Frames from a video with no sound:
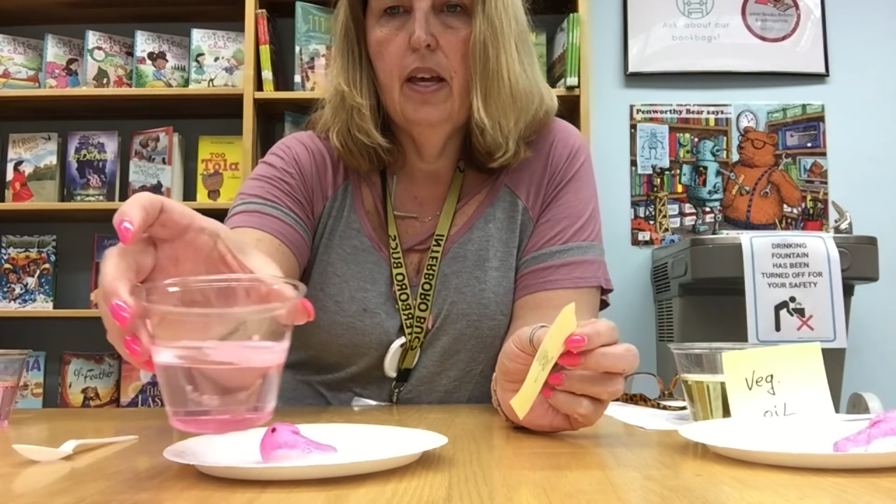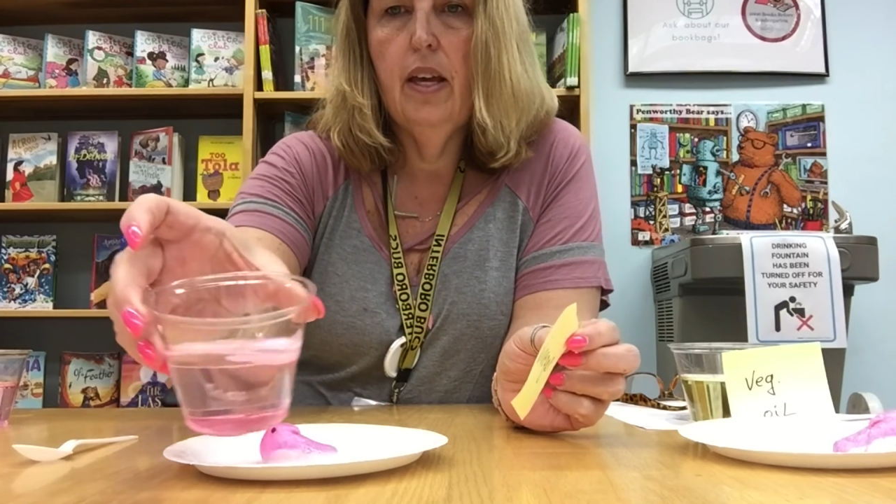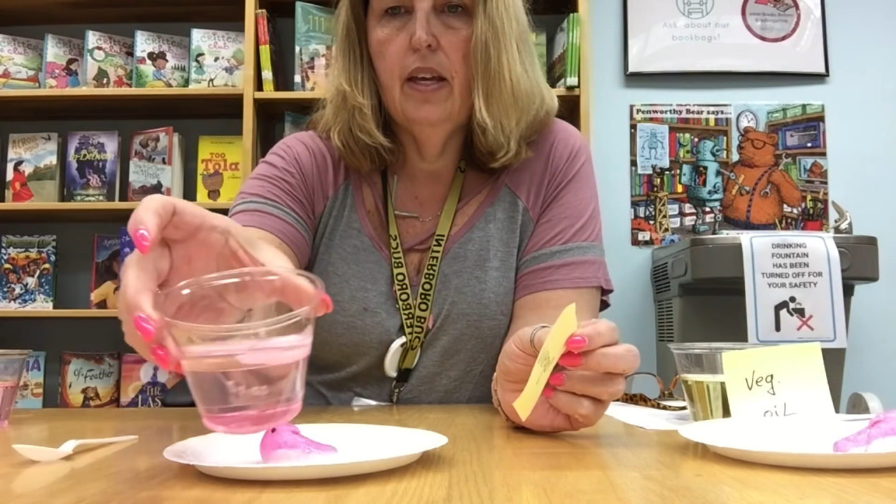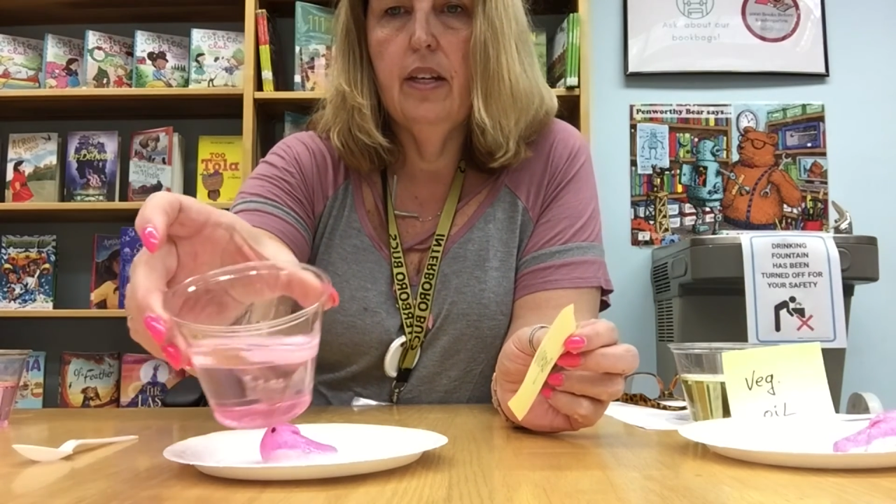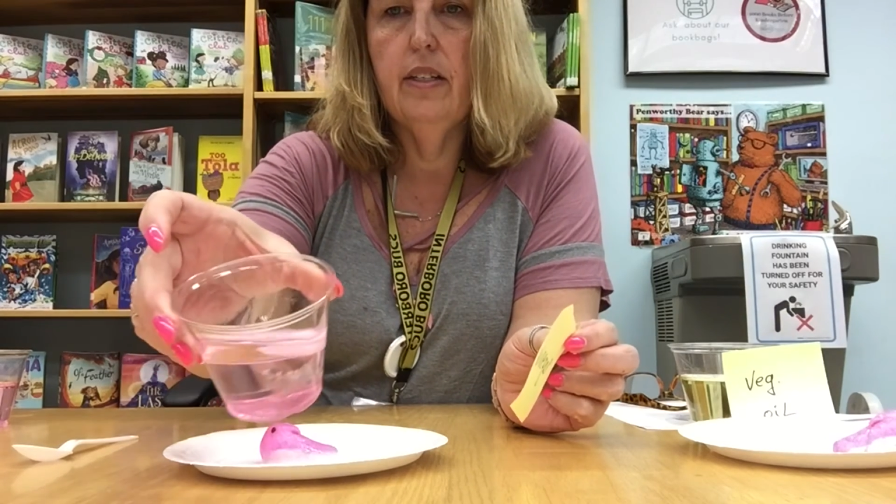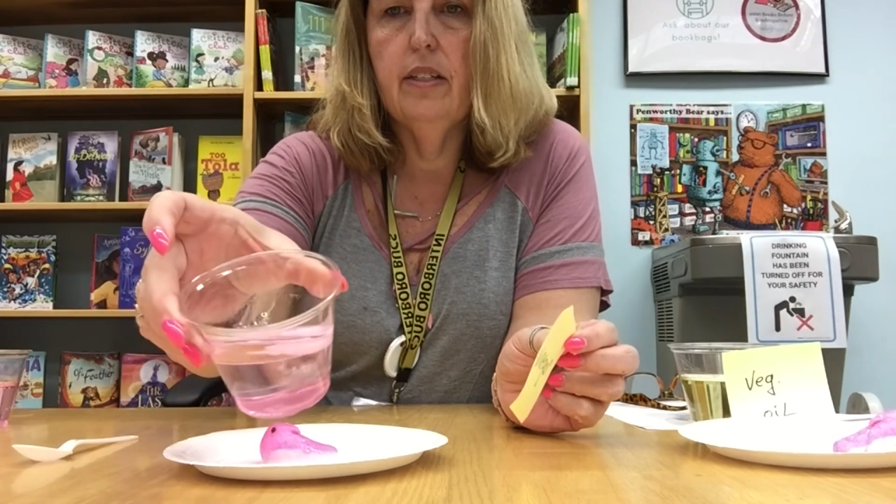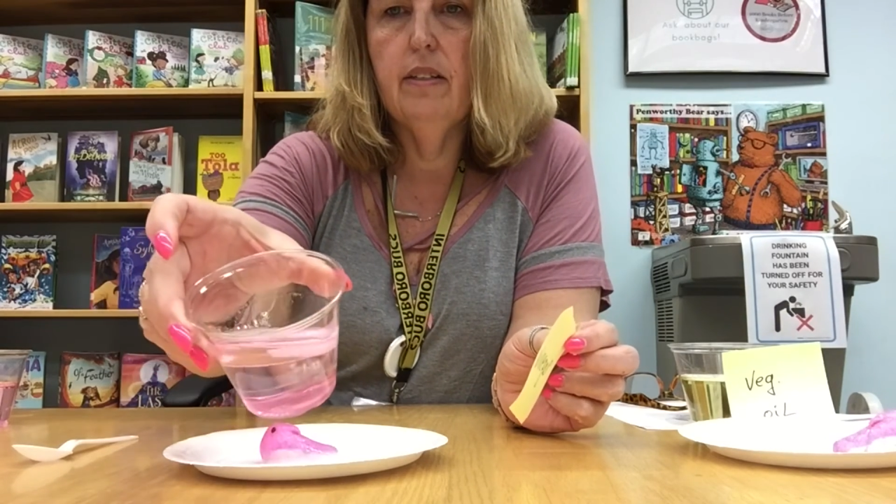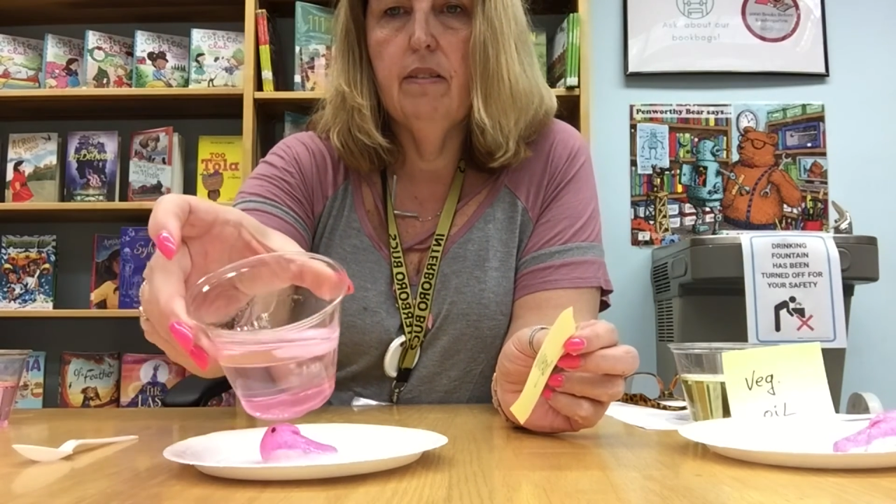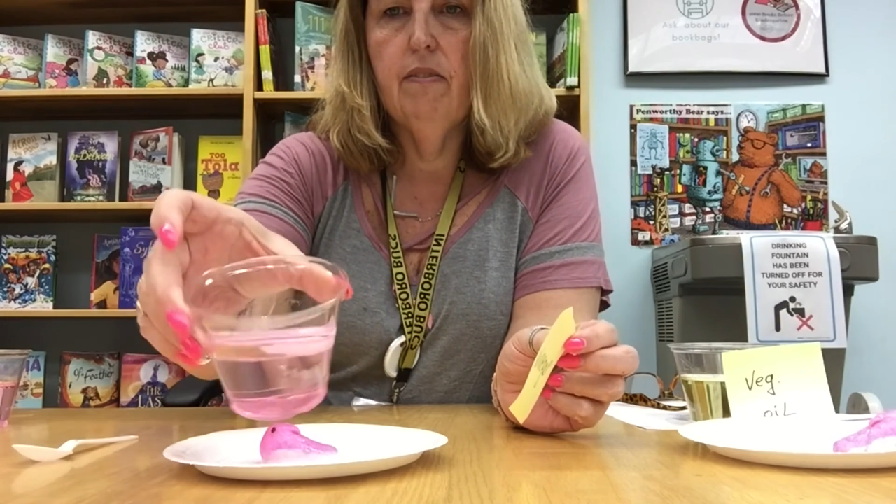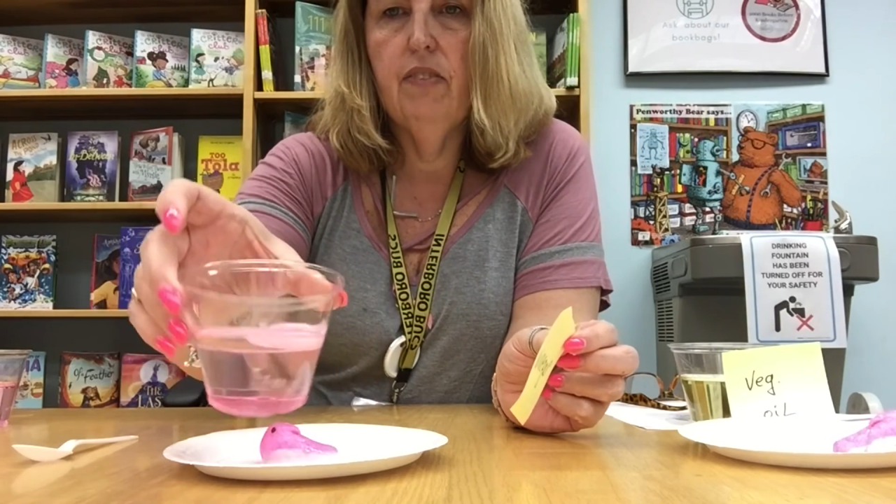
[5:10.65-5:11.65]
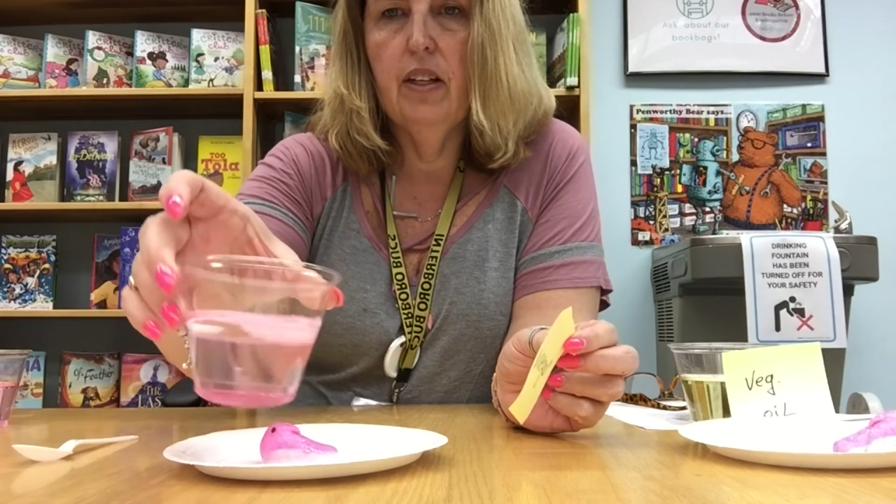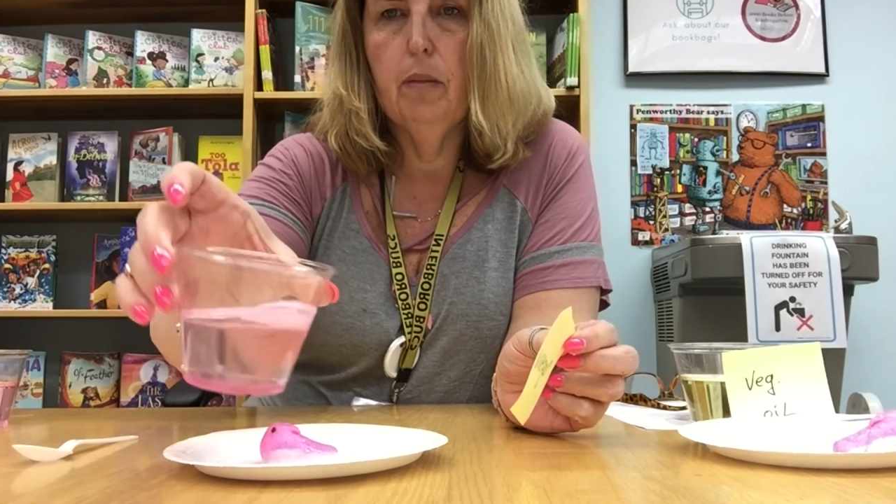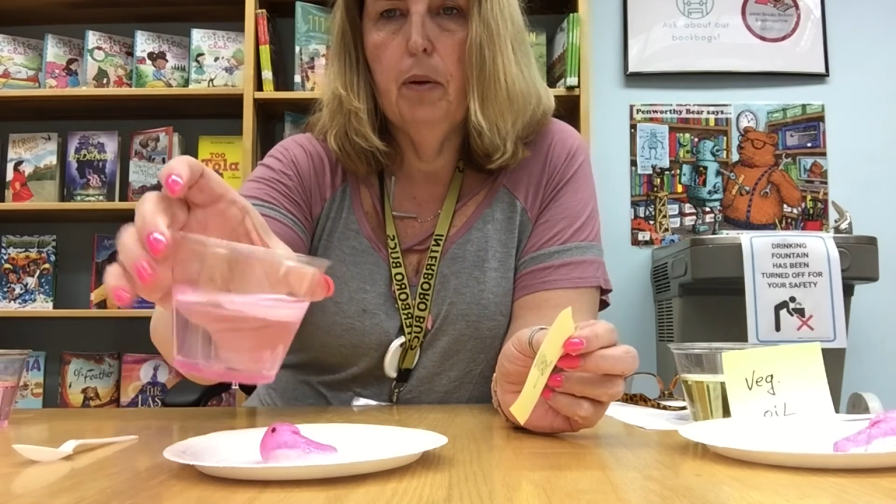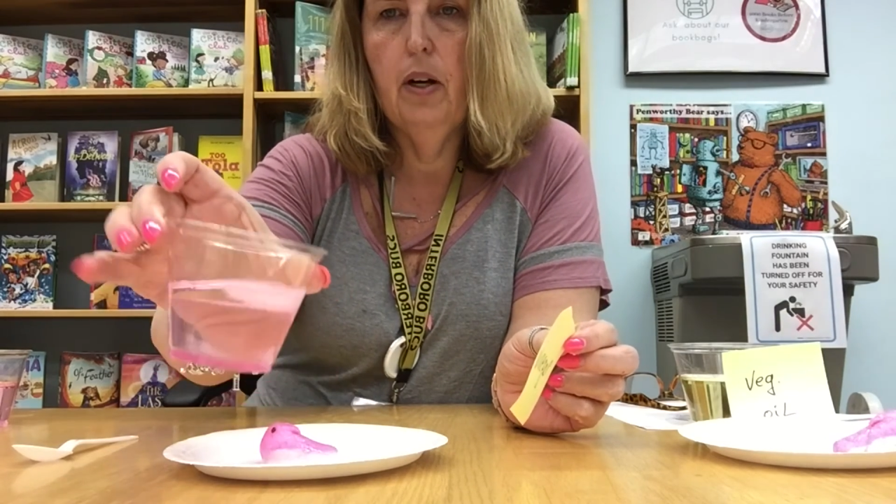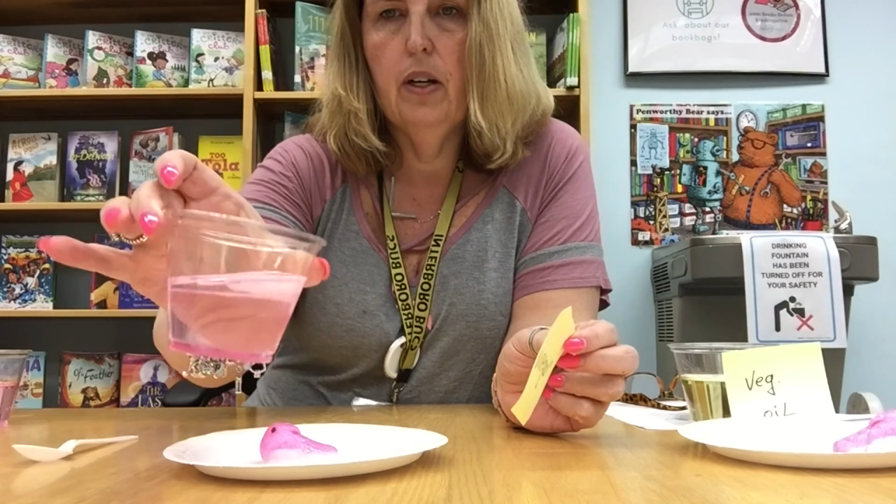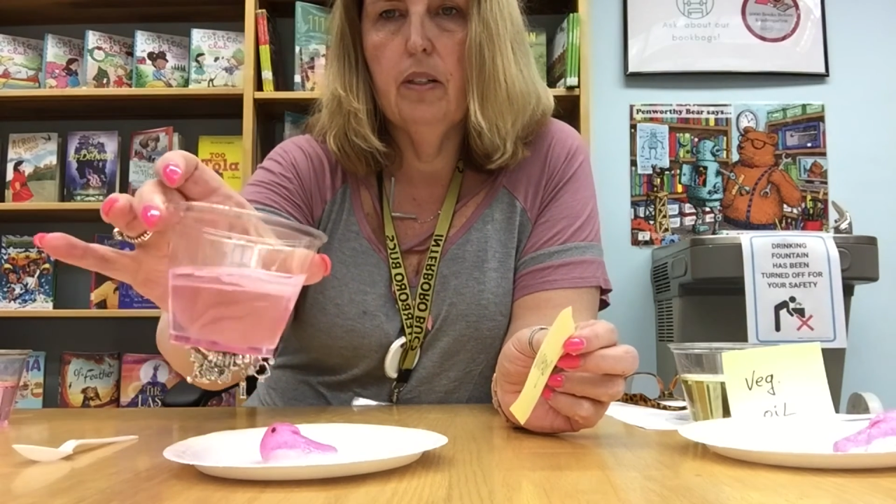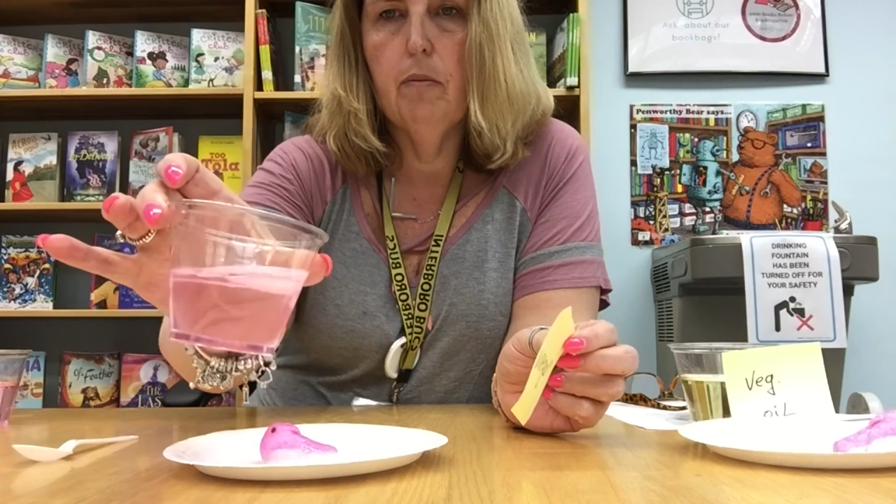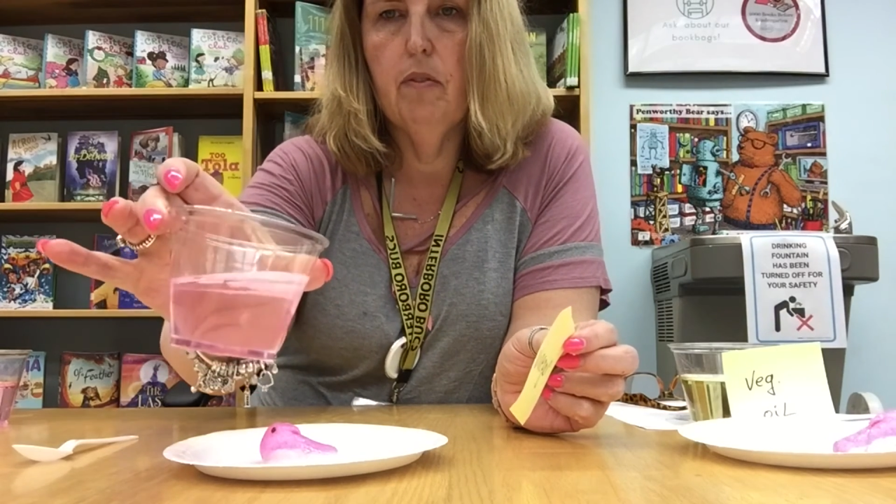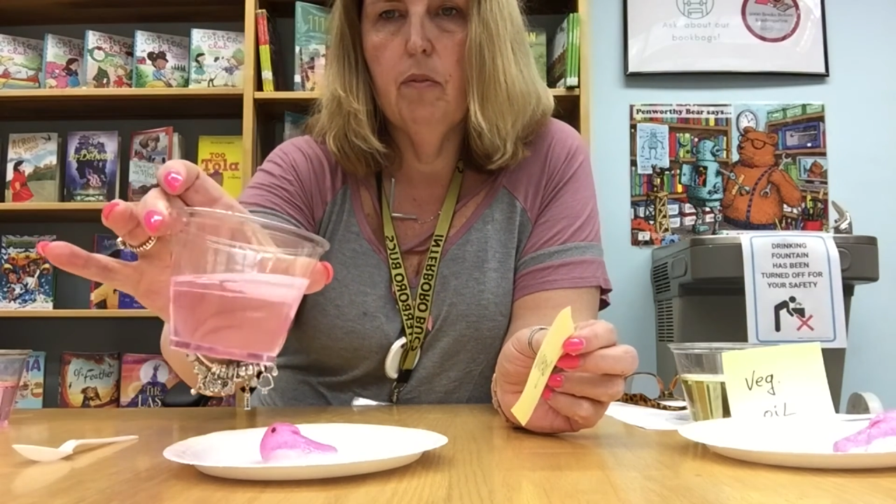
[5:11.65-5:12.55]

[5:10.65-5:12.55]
it fell apart